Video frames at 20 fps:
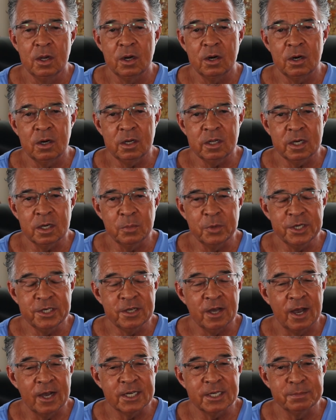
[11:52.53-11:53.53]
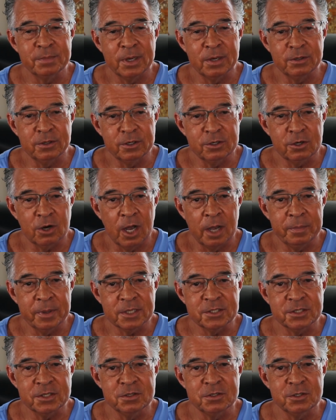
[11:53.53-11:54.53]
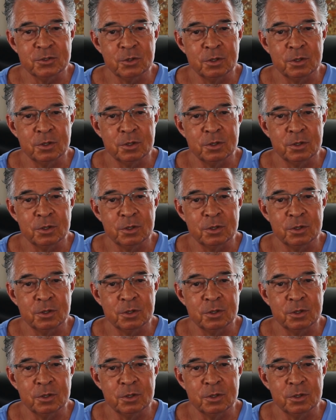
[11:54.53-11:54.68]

Earlier, we talked about nootropics used